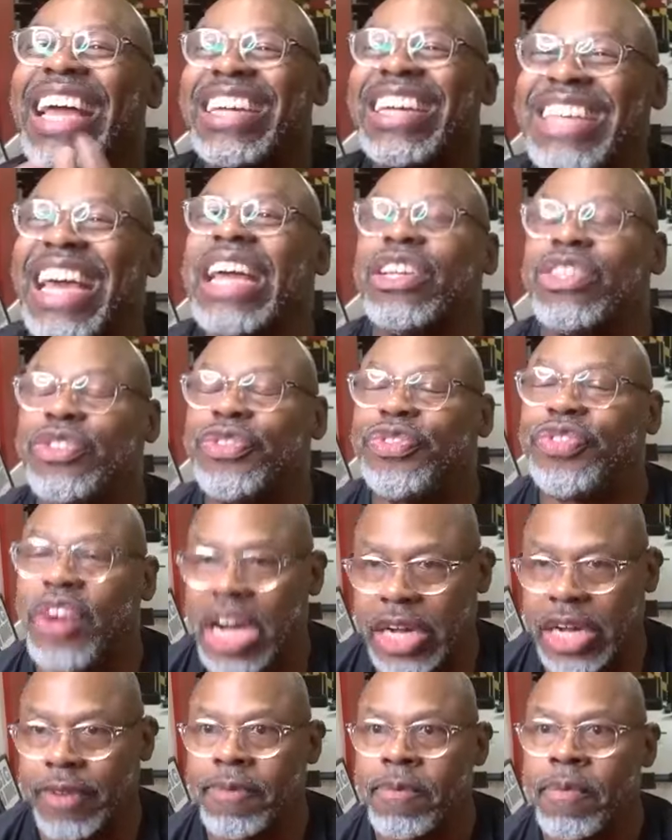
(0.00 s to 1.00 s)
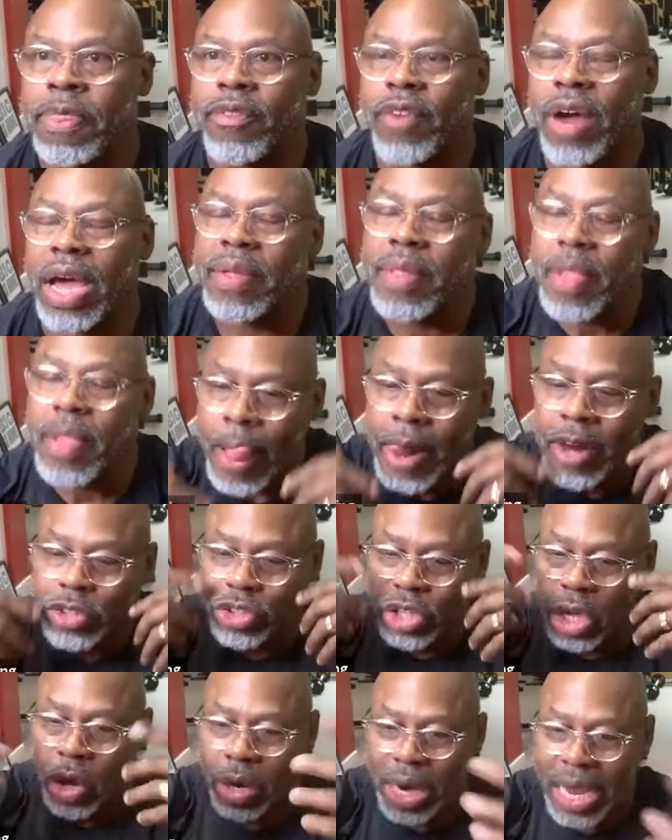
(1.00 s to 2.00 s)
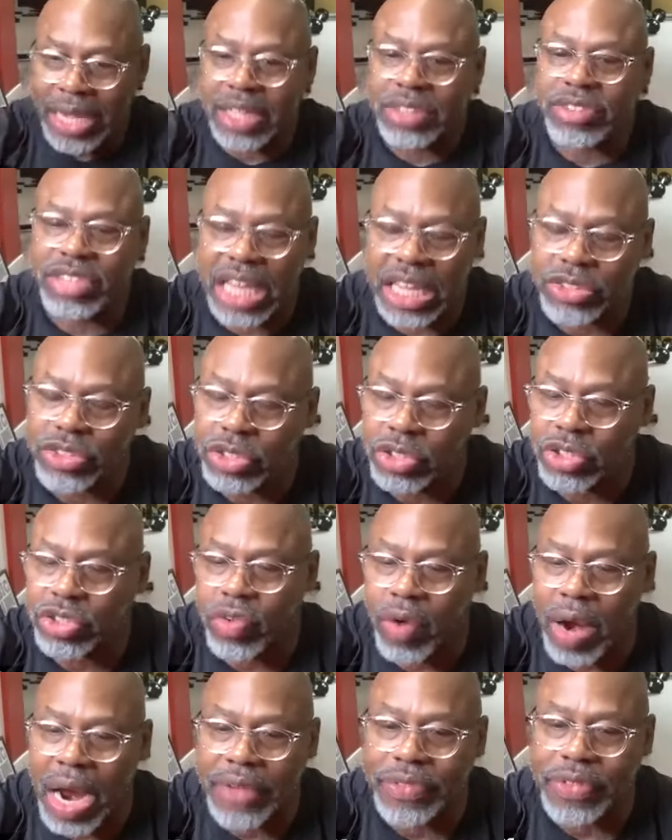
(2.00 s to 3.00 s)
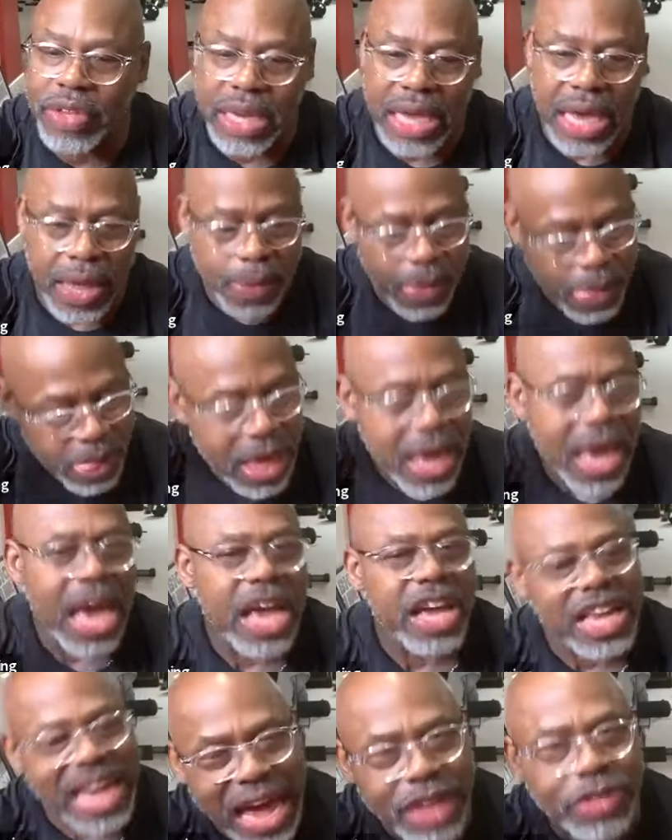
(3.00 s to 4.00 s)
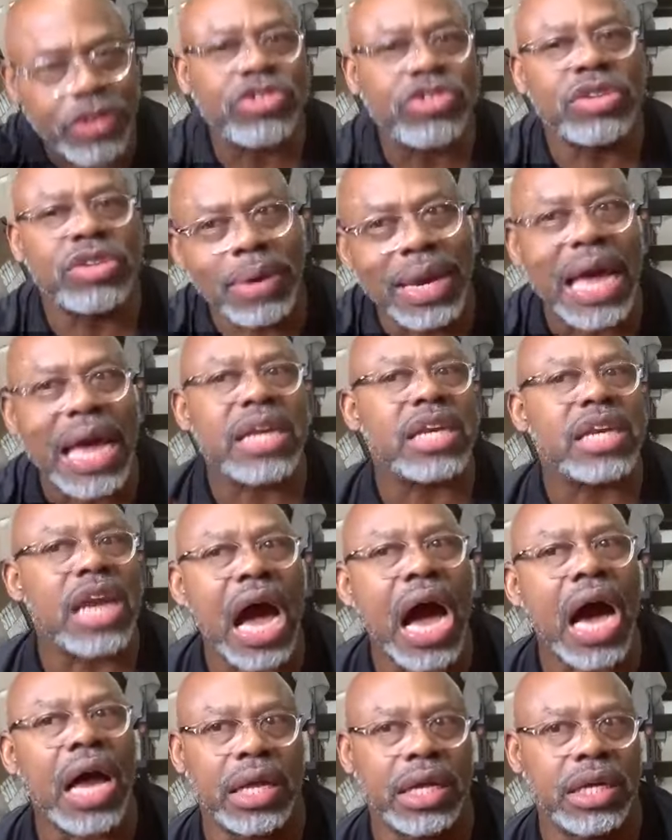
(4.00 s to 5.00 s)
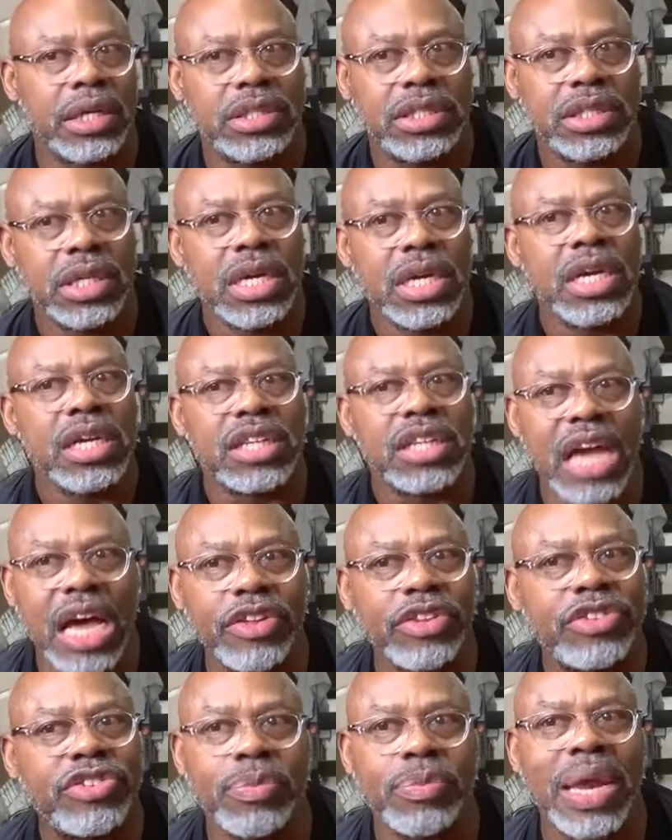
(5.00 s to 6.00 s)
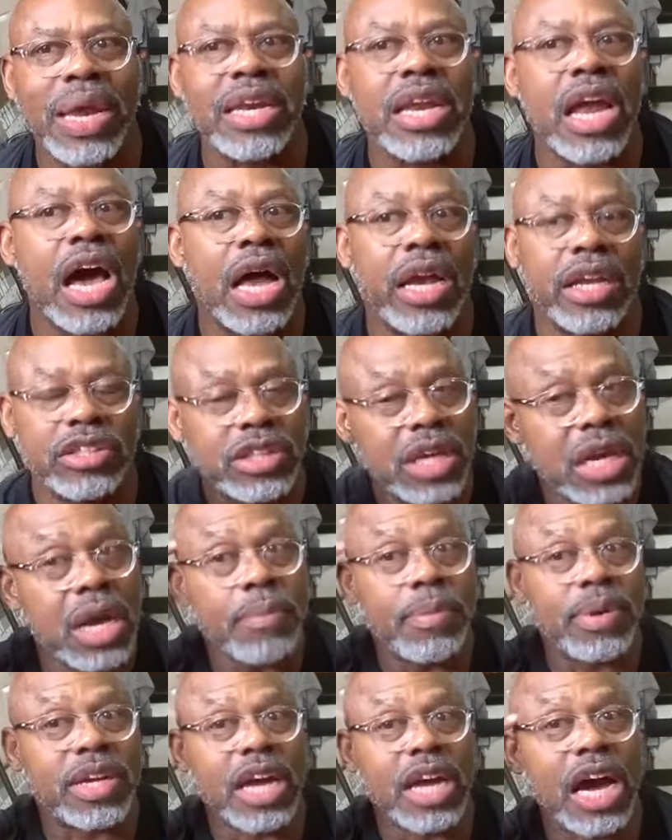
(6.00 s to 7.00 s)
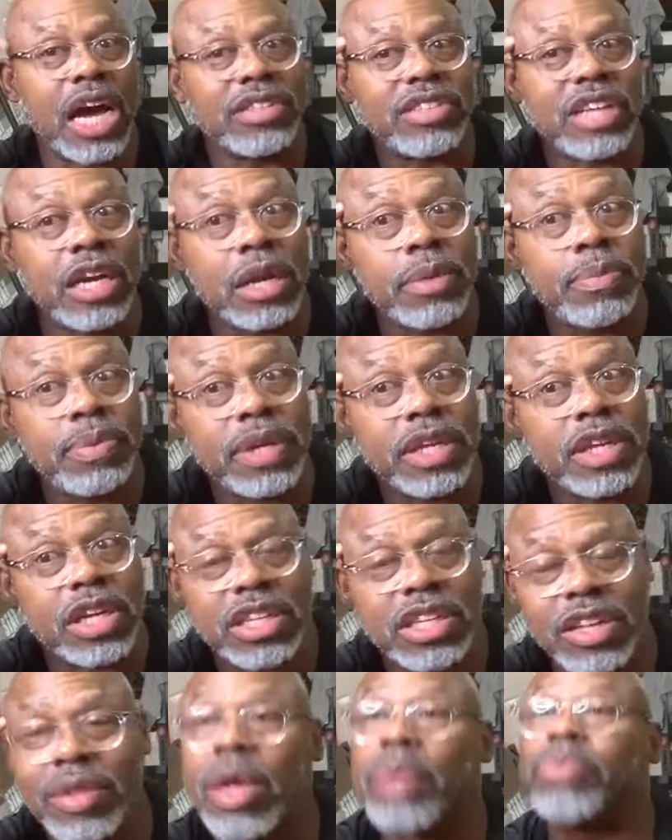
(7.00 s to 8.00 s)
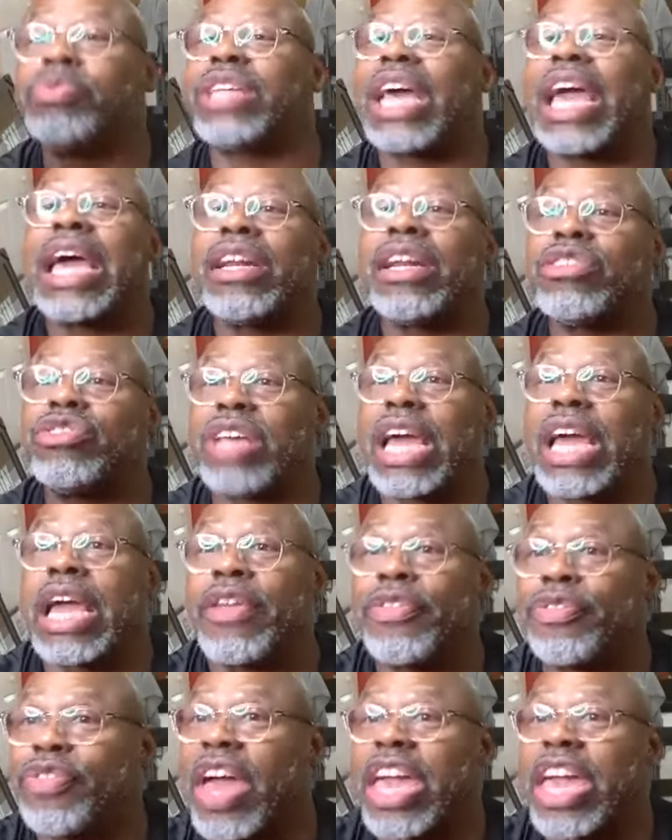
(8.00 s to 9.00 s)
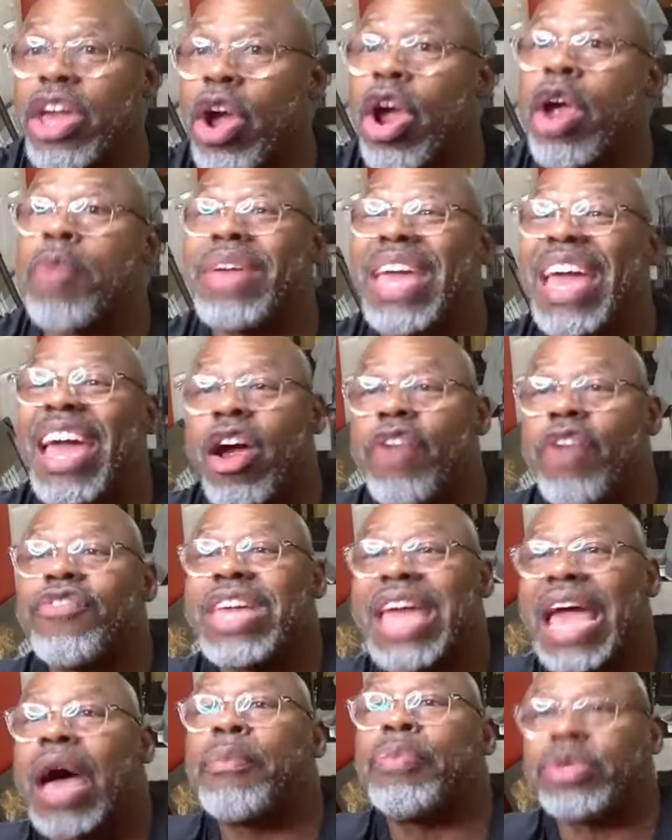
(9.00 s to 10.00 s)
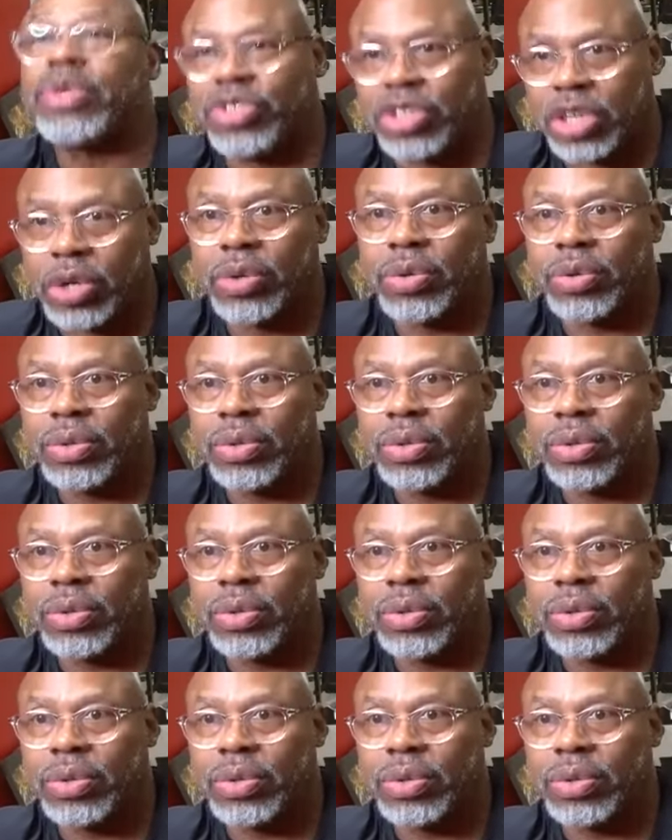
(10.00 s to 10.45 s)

I said, it's fun, right? So like I said, subscribe to that and gather some of that knowledge. Gather some of that knowledge because I'm saying the same thing every episode.